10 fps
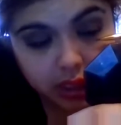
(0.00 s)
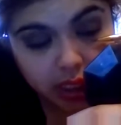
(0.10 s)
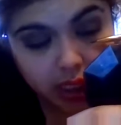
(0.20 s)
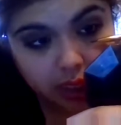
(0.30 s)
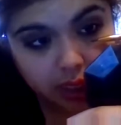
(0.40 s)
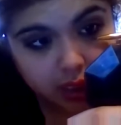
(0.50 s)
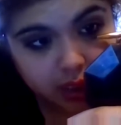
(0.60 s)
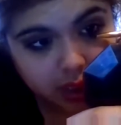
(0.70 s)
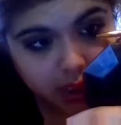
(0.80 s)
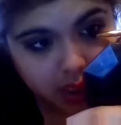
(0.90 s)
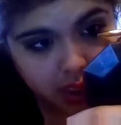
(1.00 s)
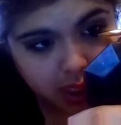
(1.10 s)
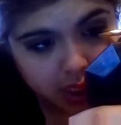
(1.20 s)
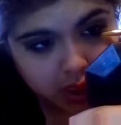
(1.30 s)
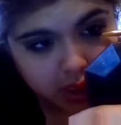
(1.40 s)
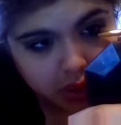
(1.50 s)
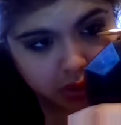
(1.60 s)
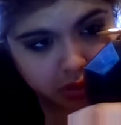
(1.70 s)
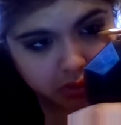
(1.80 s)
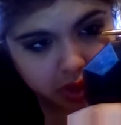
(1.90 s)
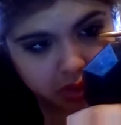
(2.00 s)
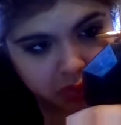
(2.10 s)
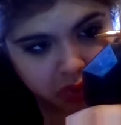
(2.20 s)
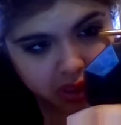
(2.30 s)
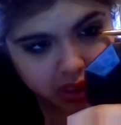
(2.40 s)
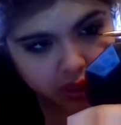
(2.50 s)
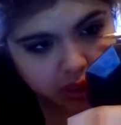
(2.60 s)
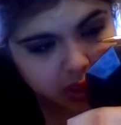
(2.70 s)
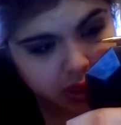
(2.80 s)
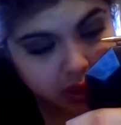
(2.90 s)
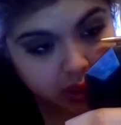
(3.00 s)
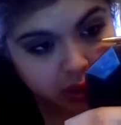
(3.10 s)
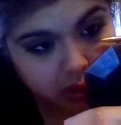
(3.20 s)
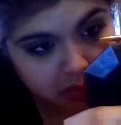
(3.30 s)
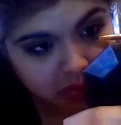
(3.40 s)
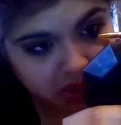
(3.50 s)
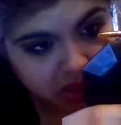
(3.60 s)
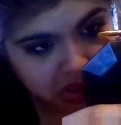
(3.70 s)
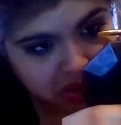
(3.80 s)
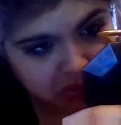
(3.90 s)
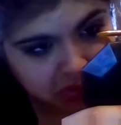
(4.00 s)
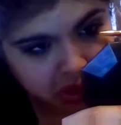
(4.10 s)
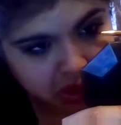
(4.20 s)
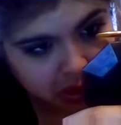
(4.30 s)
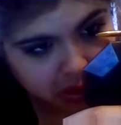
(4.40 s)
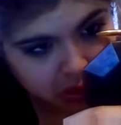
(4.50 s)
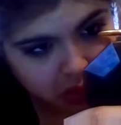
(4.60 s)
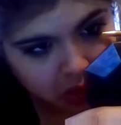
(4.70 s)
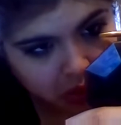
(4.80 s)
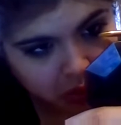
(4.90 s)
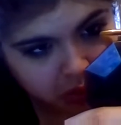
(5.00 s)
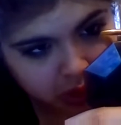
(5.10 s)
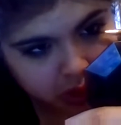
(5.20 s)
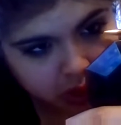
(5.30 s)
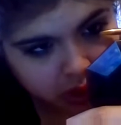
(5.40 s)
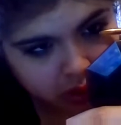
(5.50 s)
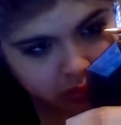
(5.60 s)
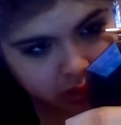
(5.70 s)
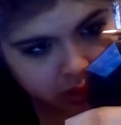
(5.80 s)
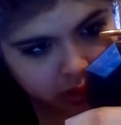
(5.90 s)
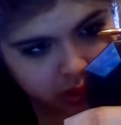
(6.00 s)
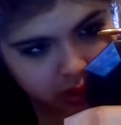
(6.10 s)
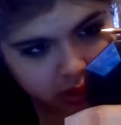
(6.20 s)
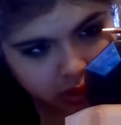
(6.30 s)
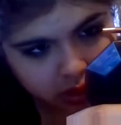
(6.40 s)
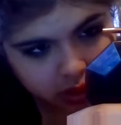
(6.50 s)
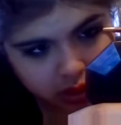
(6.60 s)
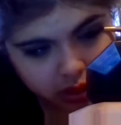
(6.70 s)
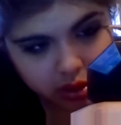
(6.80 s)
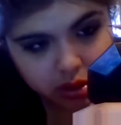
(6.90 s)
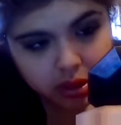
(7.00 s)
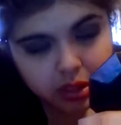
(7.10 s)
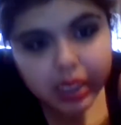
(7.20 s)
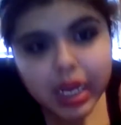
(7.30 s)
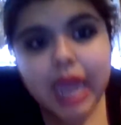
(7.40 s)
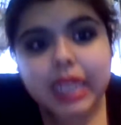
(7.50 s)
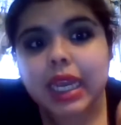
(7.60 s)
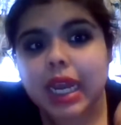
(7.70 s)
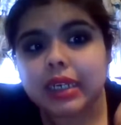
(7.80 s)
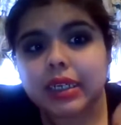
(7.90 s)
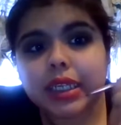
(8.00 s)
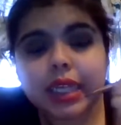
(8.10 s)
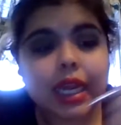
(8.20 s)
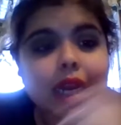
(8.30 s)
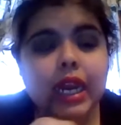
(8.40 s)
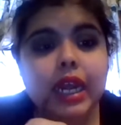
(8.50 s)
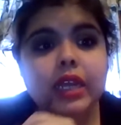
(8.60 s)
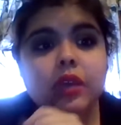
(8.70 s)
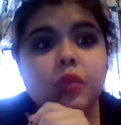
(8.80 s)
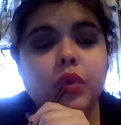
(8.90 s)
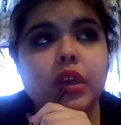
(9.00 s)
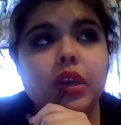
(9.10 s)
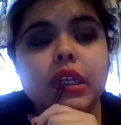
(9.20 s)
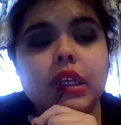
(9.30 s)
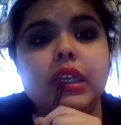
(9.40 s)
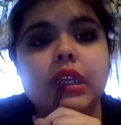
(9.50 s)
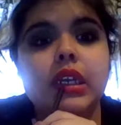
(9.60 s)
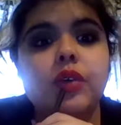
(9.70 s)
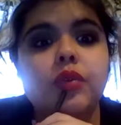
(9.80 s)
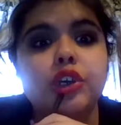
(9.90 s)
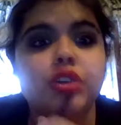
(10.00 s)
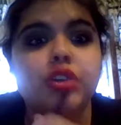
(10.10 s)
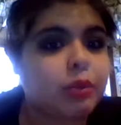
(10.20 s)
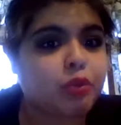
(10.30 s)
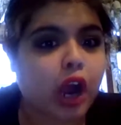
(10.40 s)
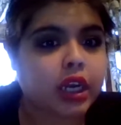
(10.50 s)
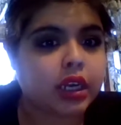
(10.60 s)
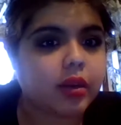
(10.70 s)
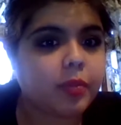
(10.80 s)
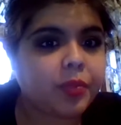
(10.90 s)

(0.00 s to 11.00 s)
And I'm not saying that she likes to do it. It's more like she does it, but she doesn't really know that she's doing it. It's kind of like when you're sleepwalking.